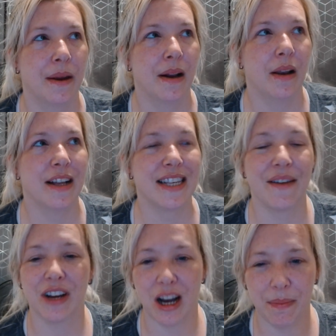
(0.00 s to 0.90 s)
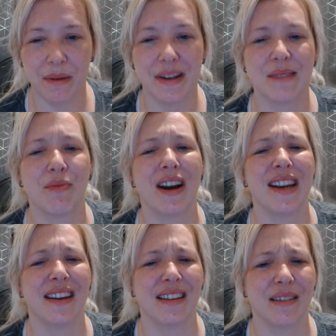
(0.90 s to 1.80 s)
like to have a couple of weeks
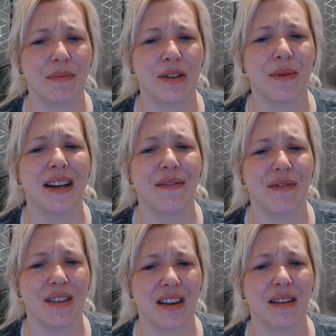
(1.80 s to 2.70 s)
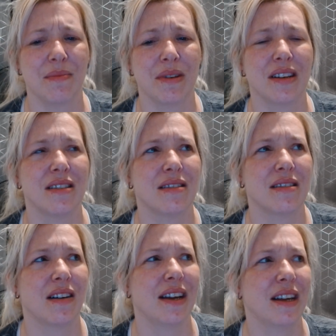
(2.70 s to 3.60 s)
break between everything, because
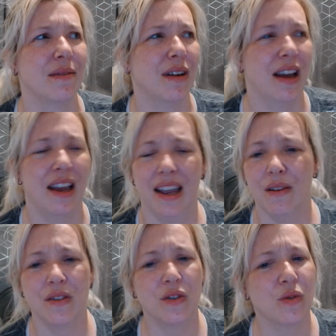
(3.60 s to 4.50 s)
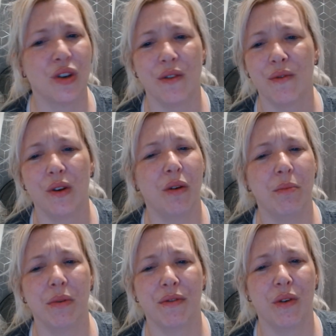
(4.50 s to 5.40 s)
like it was all too full on
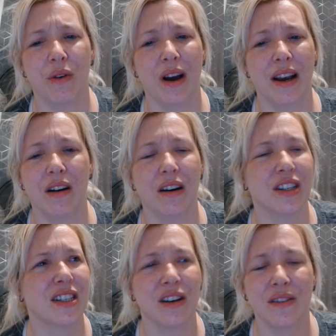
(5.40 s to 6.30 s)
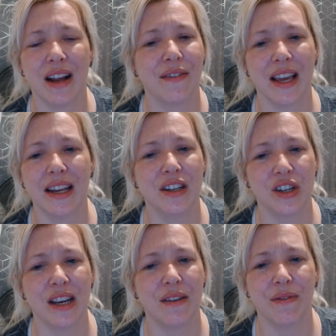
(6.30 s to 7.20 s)
before, and I just don't have the
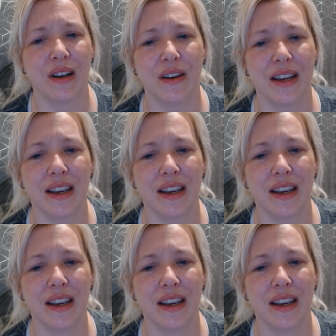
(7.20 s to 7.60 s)
energy for like